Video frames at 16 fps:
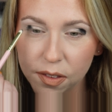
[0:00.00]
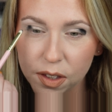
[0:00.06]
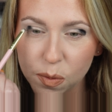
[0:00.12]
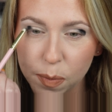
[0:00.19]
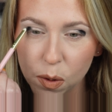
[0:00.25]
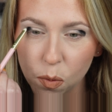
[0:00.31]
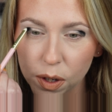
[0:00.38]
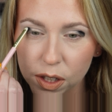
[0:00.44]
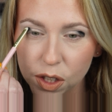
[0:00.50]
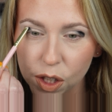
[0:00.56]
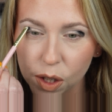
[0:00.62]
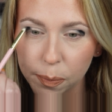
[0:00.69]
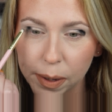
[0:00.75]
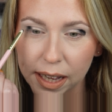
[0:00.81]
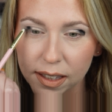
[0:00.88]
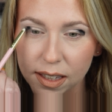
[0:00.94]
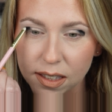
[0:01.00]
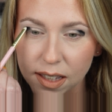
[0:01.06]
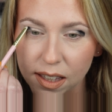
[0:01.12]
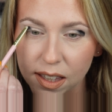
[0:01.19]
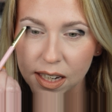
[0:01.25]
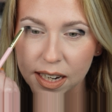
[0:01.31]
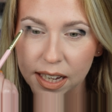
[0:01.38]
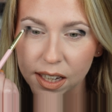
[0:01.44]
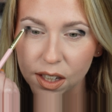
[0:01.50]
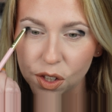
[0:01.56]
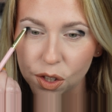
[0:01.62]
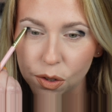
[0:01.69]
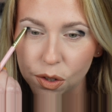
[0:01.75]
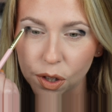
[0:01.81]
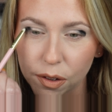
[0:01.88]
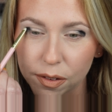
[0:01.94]
There's been one or two palettes like the Nikki
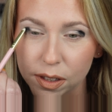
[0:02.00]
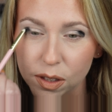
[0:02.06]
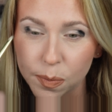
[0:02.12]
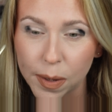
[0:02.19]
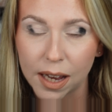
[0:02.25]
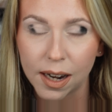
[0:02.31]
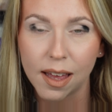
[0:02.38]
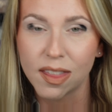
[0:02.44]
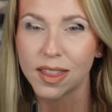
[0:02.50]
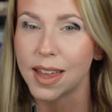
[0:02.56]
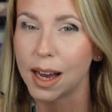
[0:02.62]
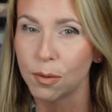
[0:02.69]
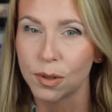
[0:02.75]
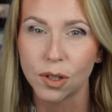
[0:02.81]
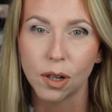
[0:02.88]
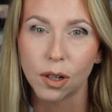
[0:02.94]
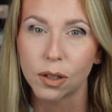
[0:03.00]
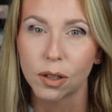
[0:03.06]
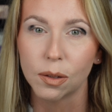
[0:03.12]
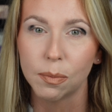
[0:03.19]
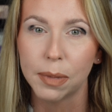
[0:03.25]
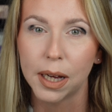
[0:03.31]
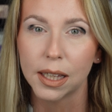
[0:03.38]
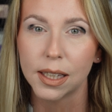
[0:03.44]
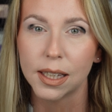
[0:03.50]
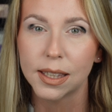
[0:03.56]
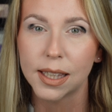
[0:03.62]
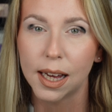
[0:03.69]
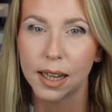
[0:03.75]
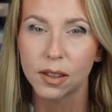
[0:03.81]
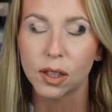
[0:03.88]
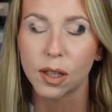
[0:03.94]
Tutorials palette. That was not a good palette.
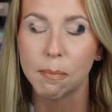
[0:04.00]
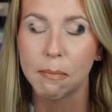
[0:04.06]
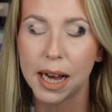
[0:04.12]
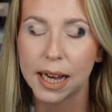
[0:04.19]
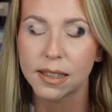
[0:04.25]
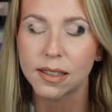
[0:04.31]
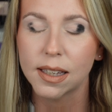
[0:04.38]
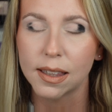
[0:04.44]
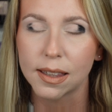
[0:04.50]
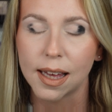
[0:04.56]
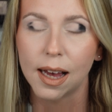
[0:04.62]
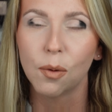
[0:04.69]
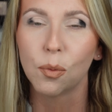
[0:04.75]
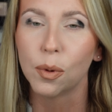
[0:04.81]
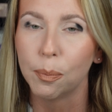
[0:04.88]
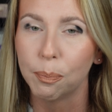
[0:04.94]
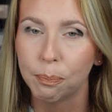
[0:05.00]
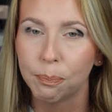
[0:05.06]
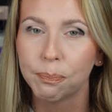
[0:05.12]
The mattes in that were